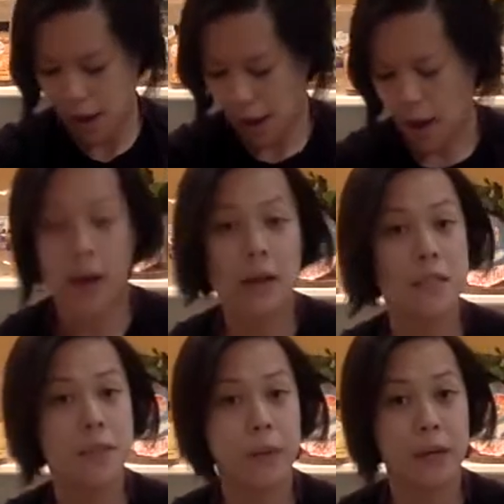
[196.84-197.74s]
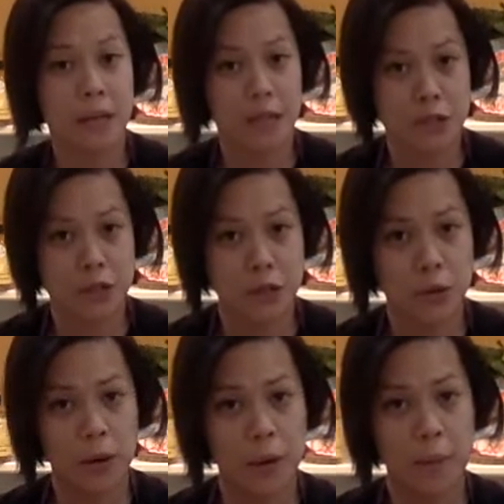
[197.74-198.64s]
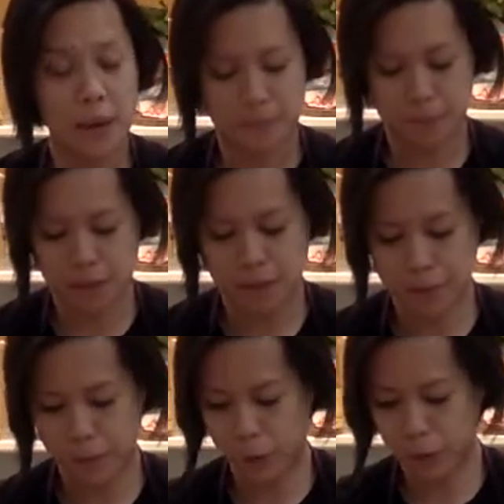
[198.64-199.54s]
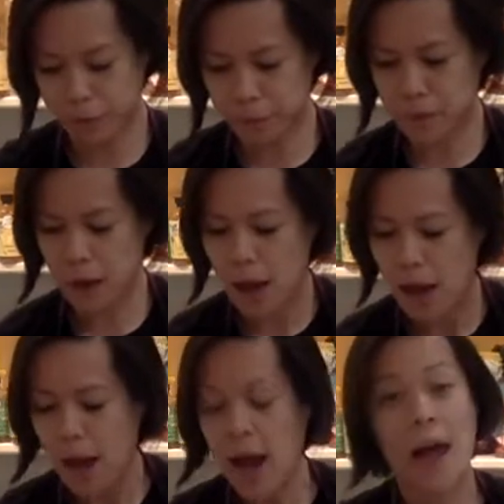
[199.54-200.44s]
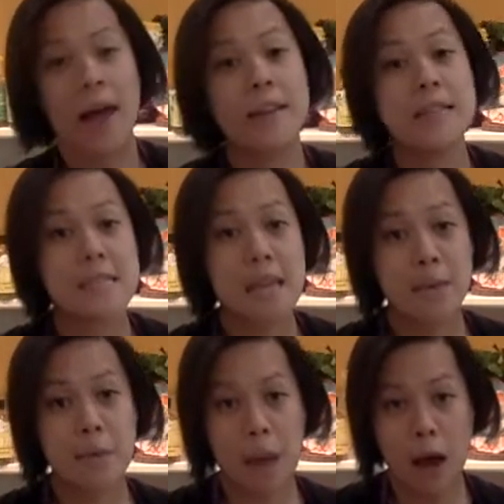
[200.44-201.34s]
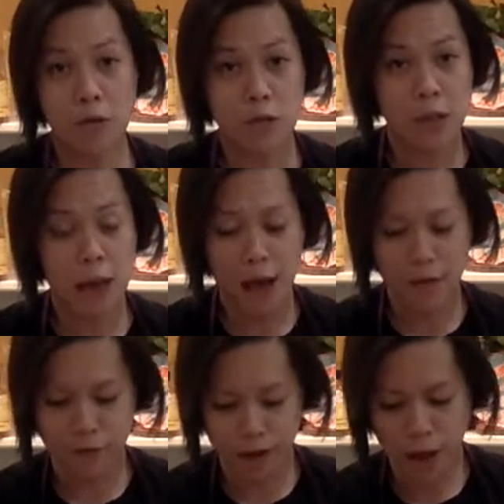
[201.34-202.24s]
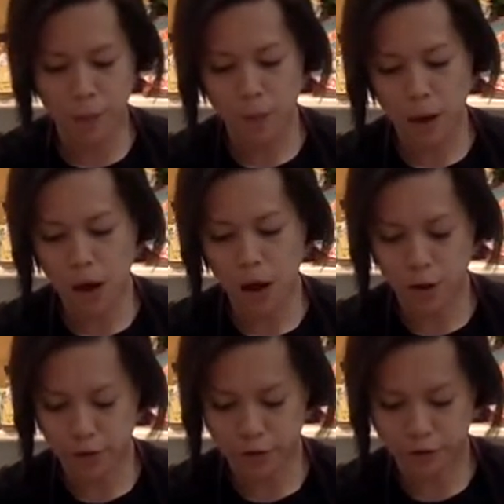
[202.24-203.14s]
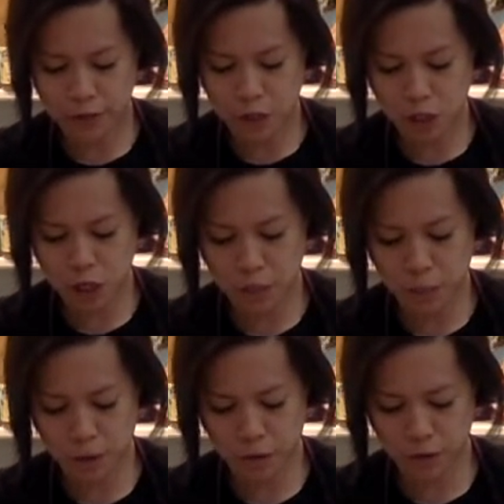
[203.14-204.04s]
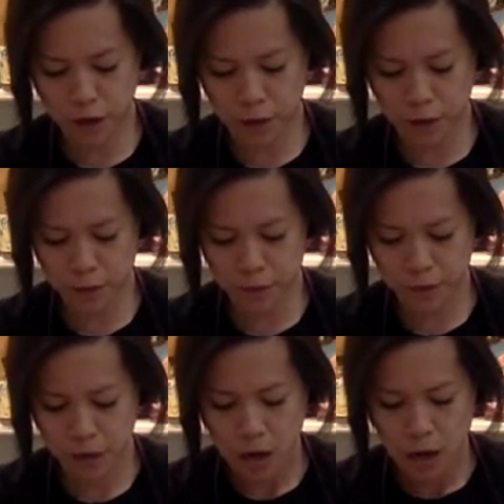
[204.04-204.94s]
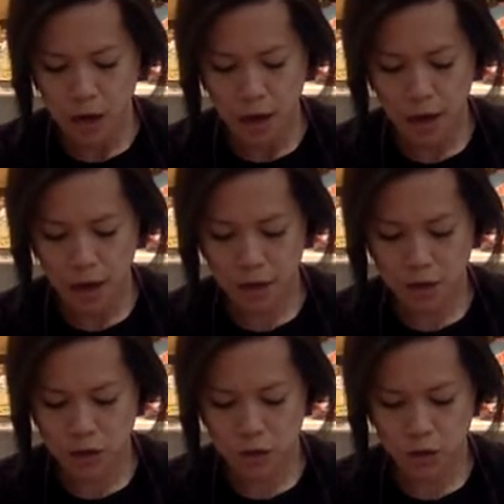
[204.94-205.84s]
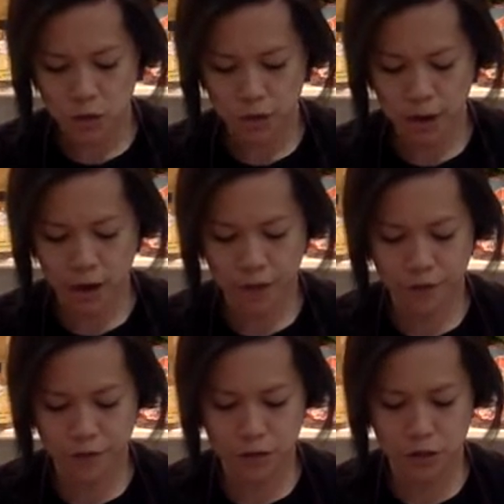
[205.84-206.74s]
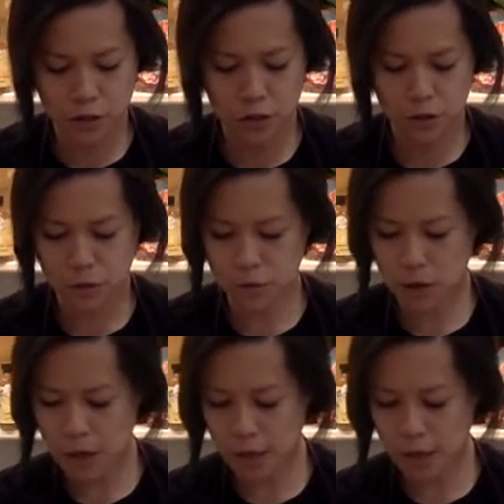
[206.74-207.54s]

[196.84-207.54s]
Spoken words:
and put it into my mixing bowl. And the same amount, half a cup of this chickpea flour. And you don't have to